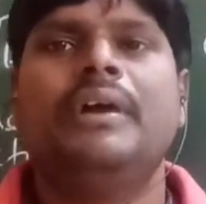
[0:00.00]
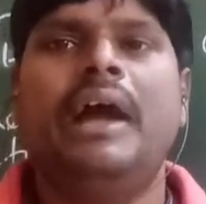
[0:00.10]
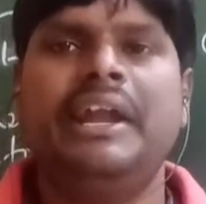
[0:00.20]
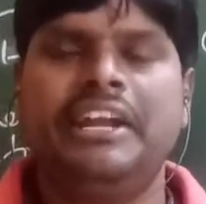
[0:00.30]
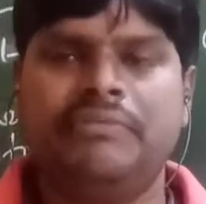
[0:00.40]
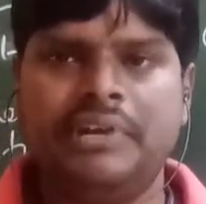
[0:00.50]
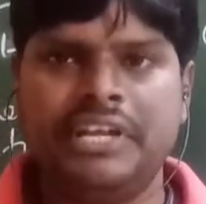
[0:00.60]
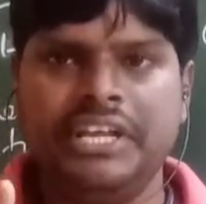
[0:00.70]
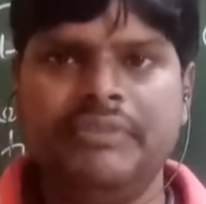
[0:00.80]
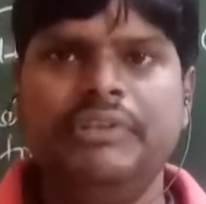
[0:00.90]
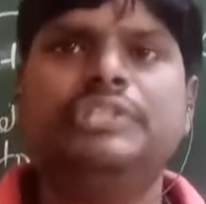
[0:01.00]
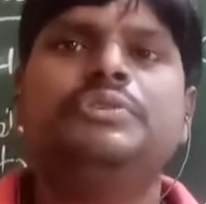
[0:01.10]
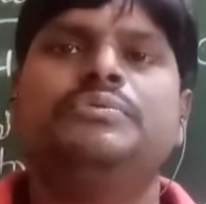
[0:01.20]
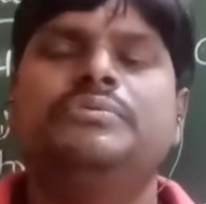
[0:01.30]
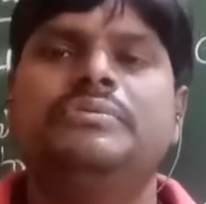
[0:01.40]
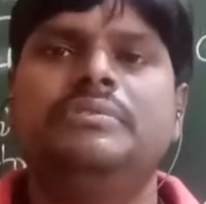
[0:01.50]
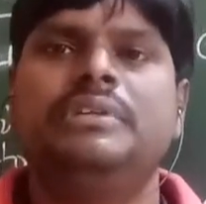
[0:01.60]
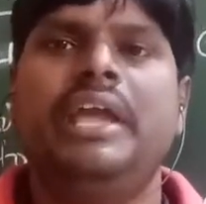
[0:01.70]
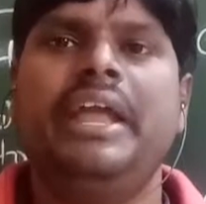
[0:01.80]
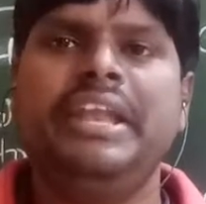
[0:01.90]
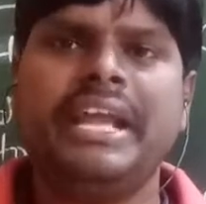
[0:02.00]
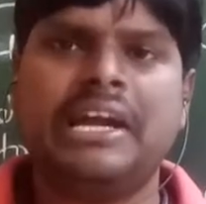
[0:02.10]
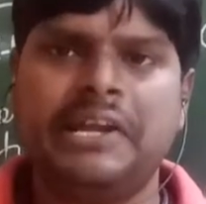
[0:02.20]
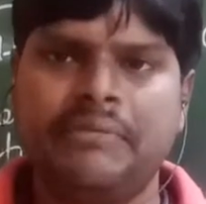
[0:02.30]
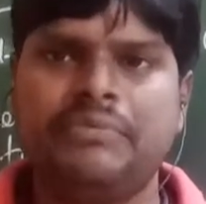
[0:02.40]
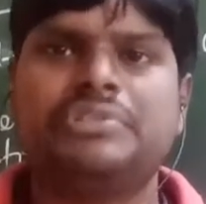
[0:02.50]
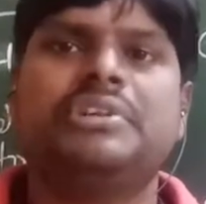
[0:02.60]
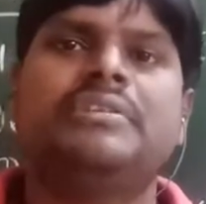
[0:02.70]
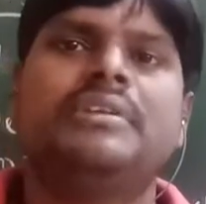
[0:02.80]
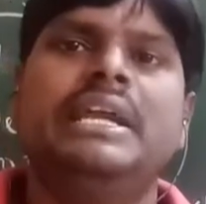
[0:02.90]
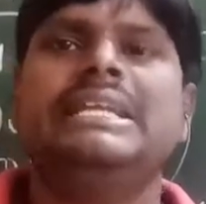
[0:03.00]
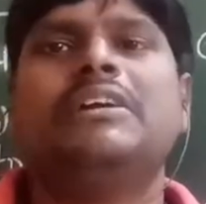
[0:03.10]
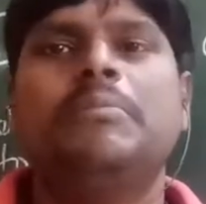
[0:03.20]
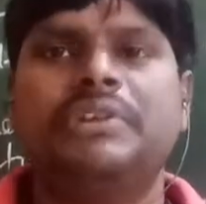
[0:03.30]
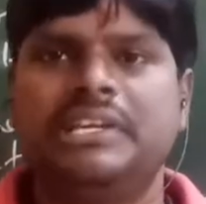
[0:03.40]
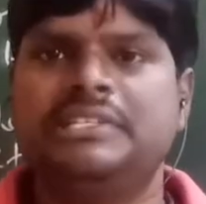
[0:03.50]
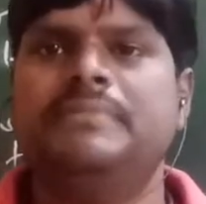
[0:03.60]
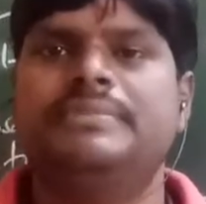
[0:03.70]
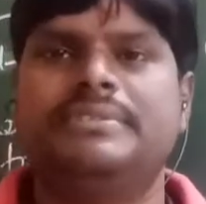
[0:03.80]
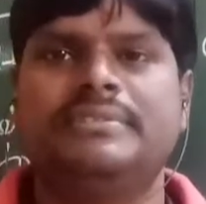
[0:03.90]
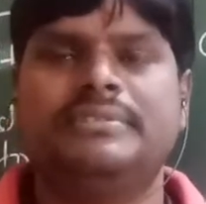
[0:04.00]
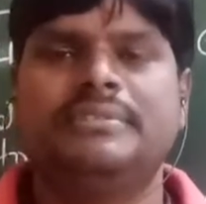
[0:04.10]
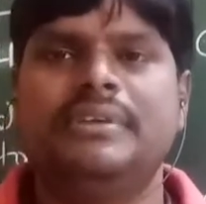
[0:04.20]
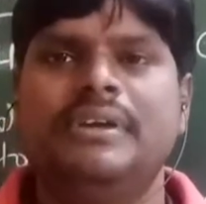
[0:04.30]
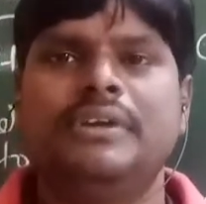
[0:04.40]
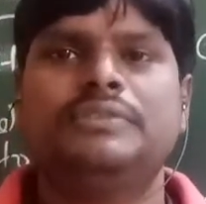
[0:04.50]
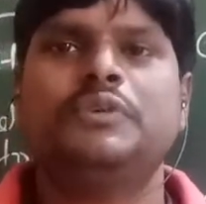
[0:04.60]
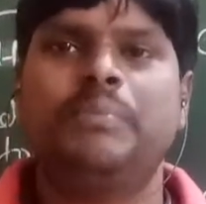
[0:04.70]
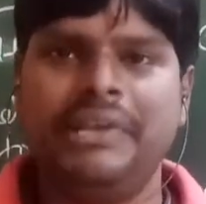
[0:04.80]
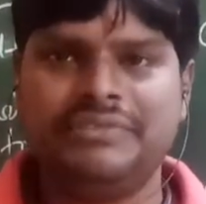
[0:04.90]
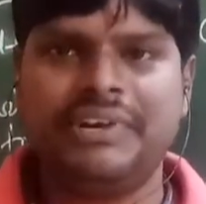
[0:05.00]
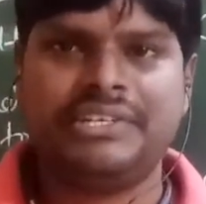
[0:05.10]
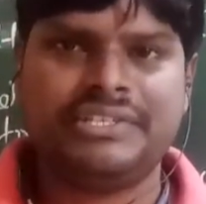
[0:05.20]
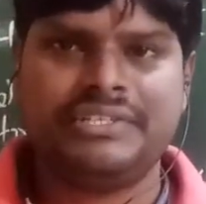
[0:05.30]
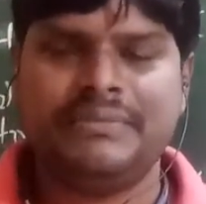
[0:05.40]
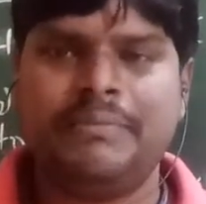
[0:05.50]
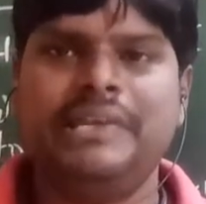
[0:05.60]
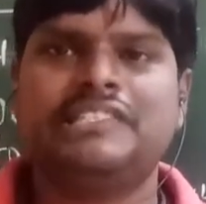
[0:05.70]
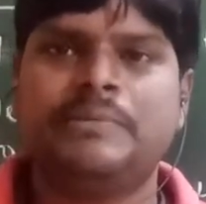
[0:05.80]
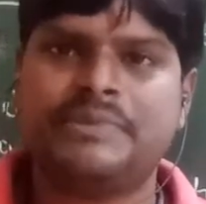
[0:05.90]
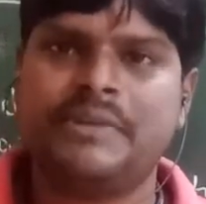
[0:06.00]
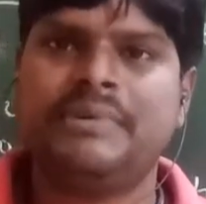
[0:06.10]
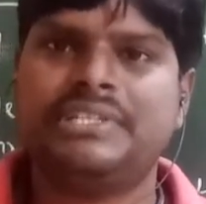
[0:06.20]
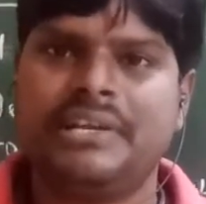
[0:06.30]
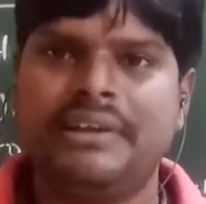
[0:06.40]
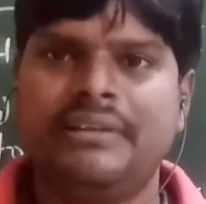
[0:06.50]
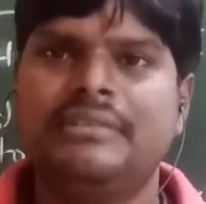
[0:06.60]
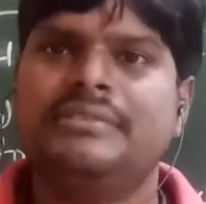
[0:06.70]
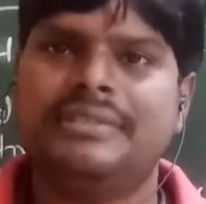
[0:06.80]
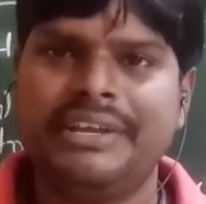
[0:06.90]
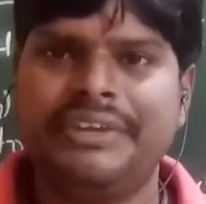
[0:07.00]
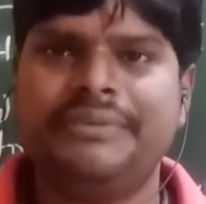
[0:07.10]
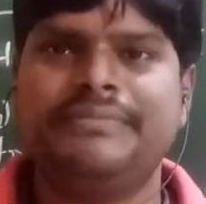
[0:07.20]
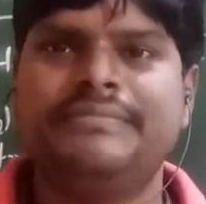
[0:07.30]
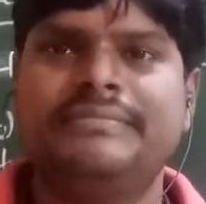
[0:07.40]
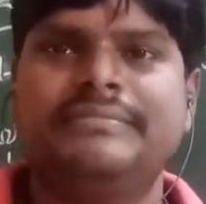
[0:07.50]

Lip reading: and definitely you will do any kind of question in competitive exams. So please watch, please subscribe my channel. Thank you.